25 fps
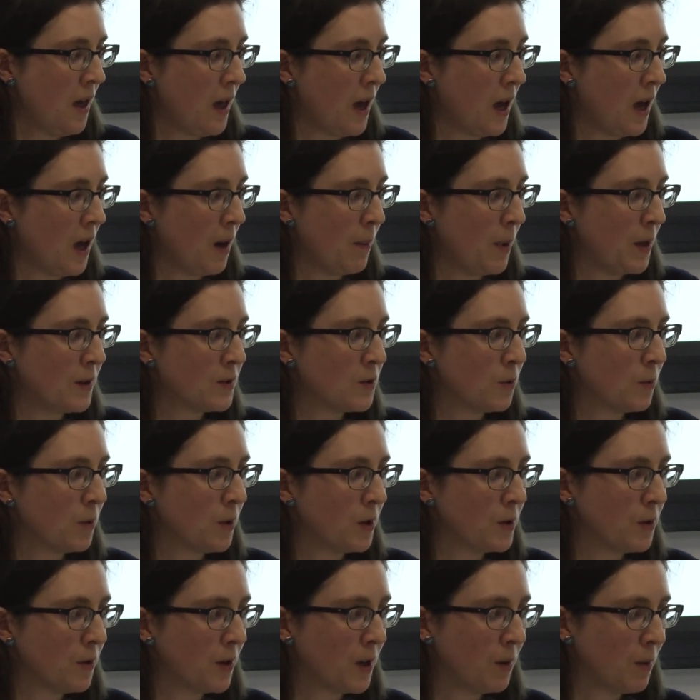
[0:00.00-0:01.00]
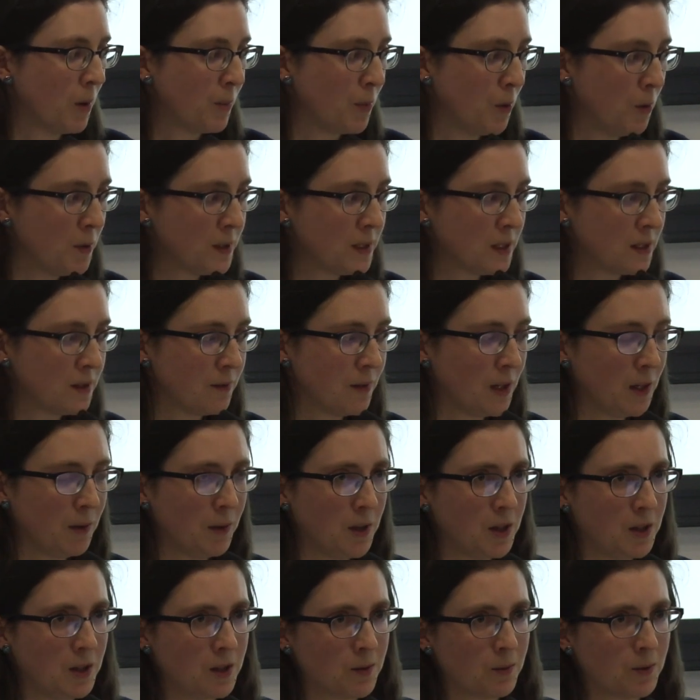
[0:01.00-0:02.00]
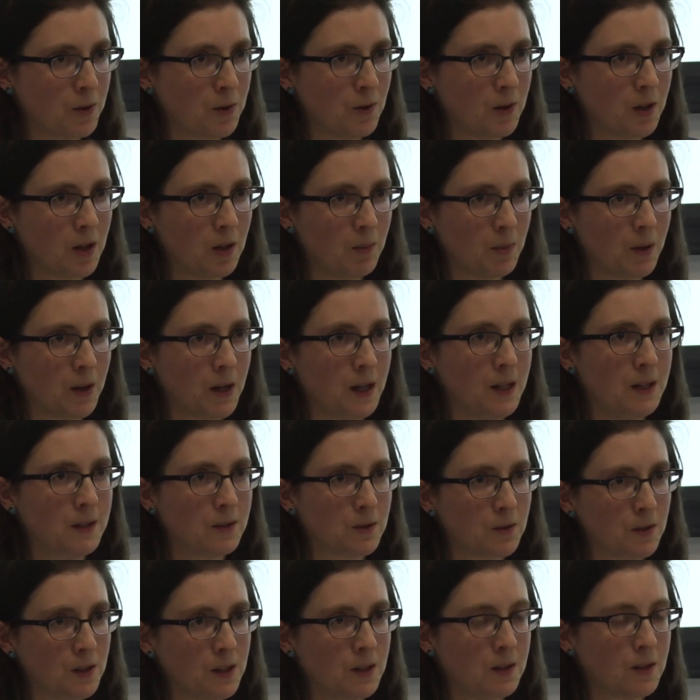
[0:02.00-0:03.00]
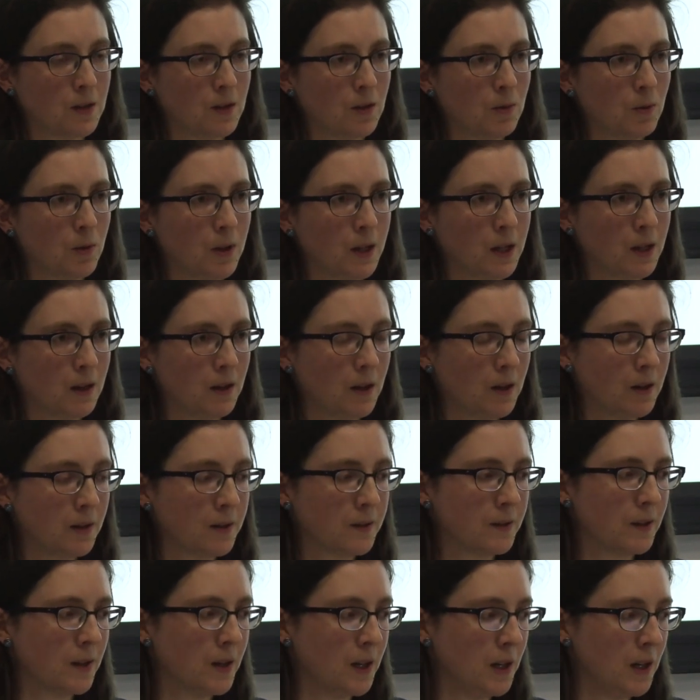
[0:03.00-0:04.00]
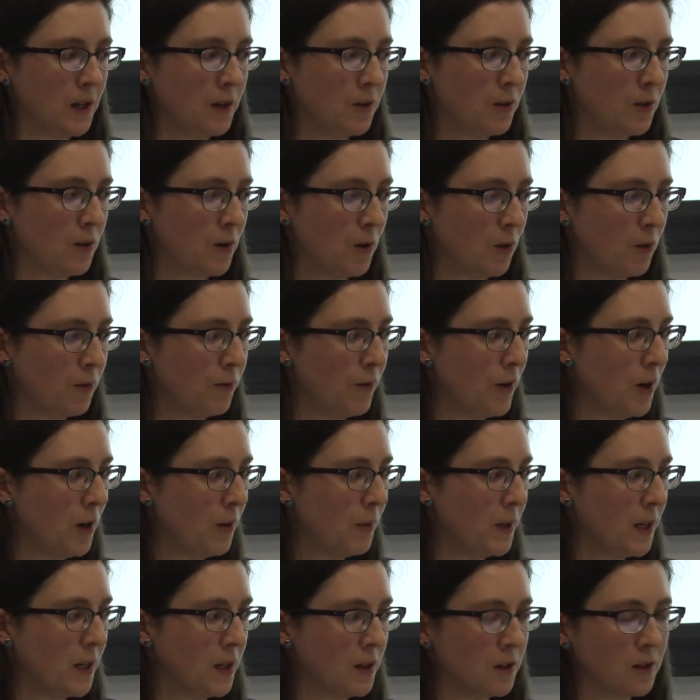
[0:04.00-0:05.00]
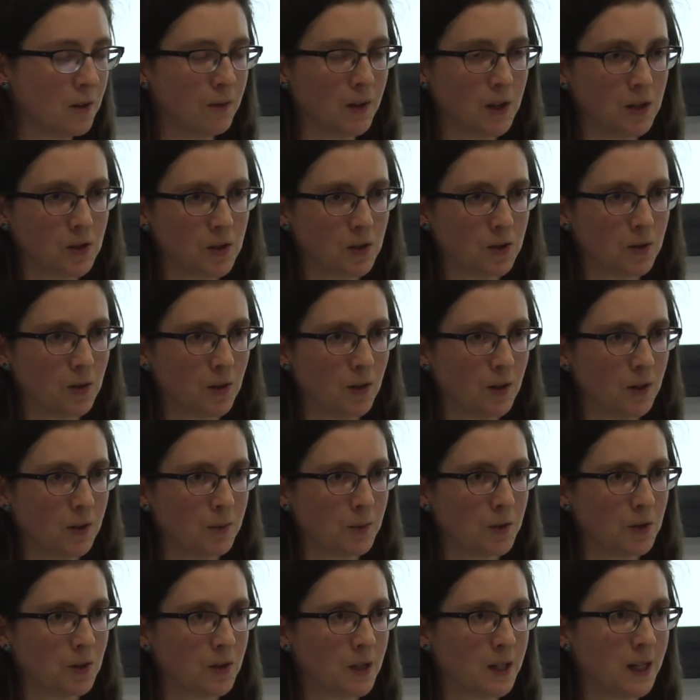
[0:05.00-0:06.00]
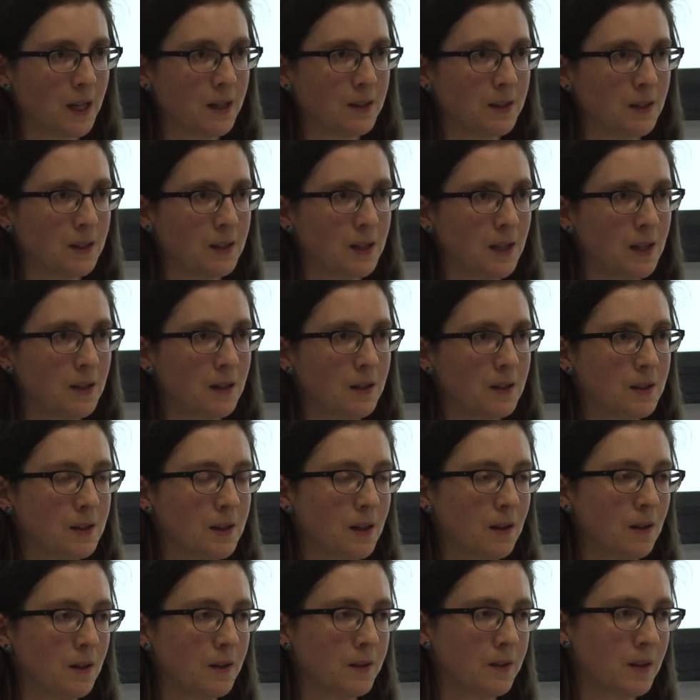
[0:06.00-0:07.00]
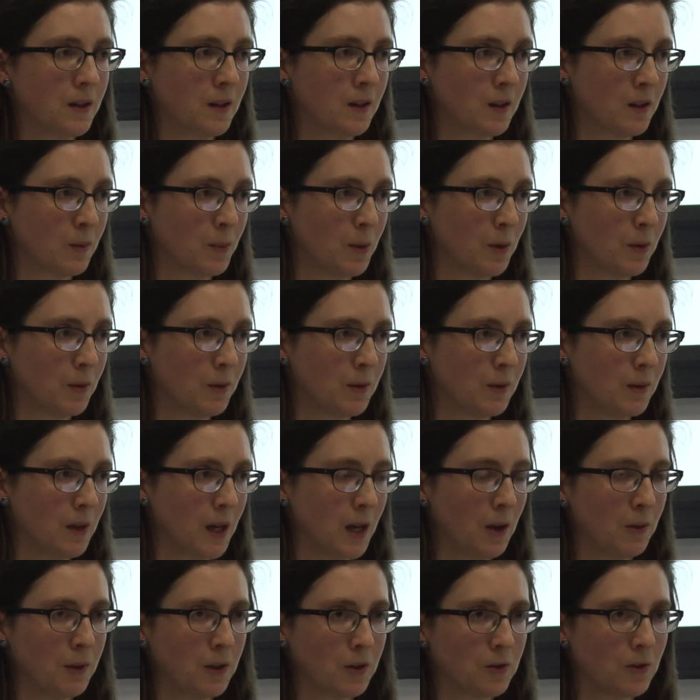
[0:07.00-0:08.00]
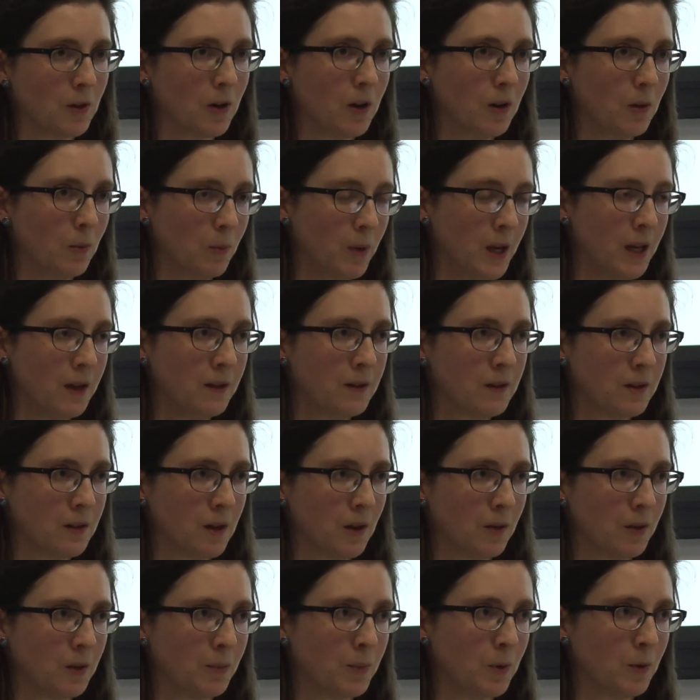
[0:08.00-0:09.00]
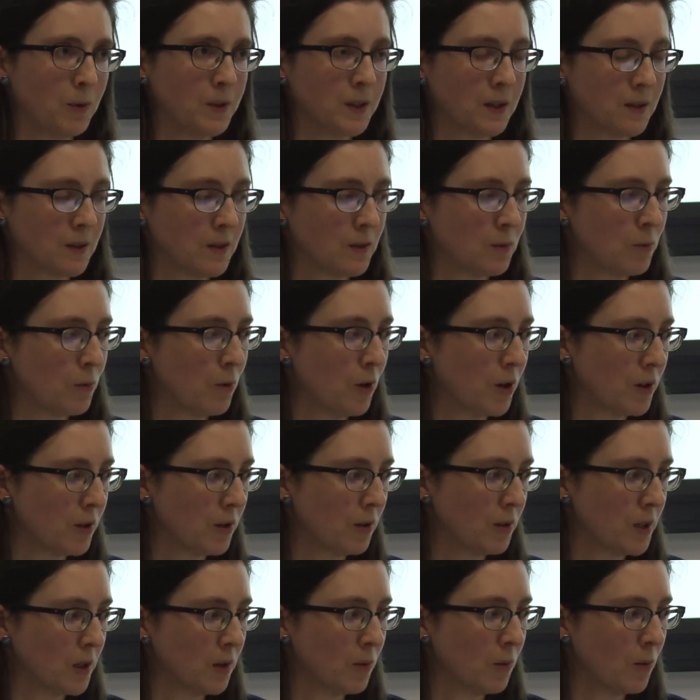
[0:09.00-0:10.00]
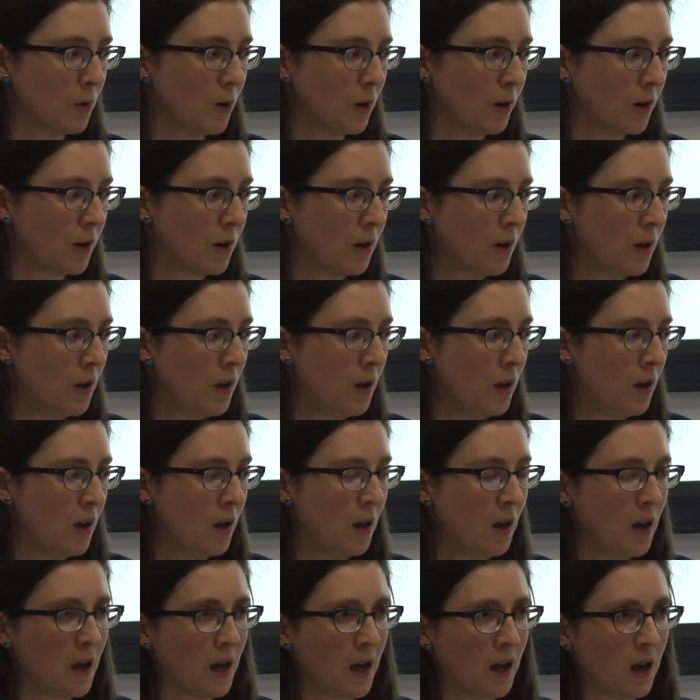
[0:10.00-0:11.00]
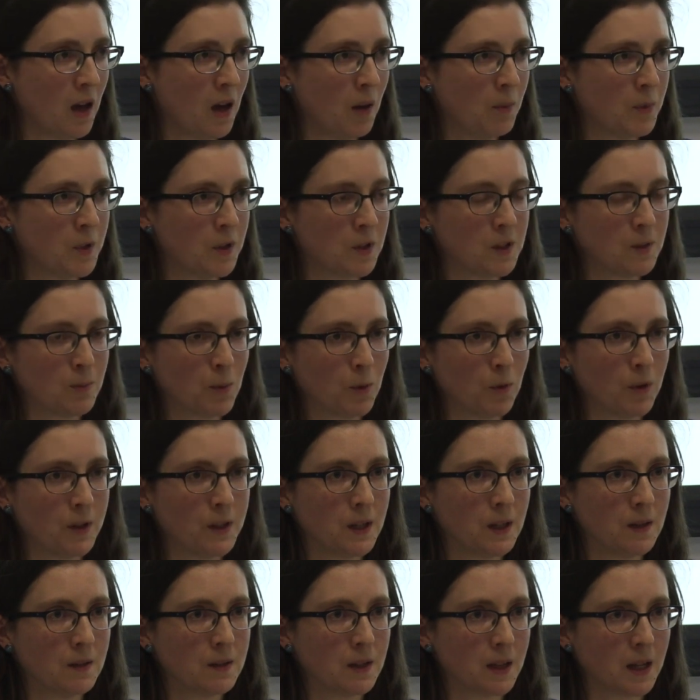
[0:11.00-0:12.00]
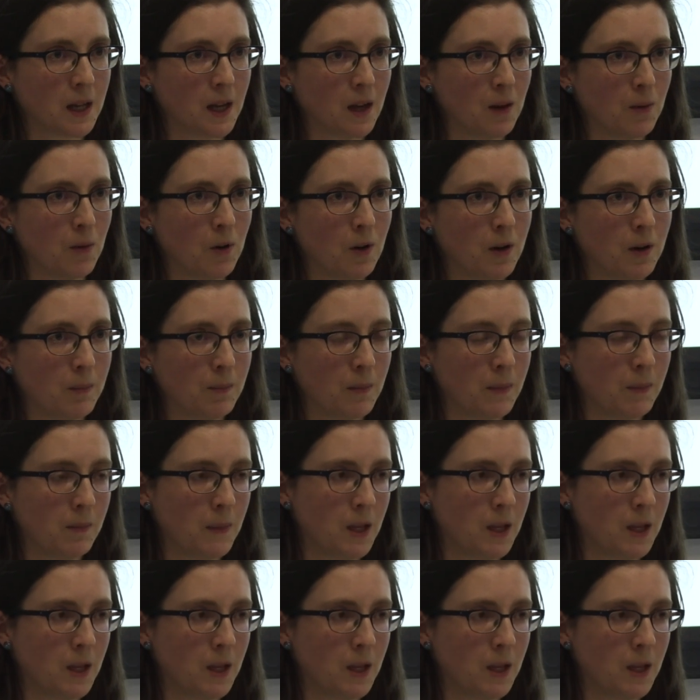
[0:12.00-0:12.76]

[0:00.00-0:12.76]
And so when we're talking about process evaluations, we're talking about any studies that are running alongside or following intervention trials, which are collecting data to tell us things about how the trial went, how the processes worked or didn't work, to explore things like how our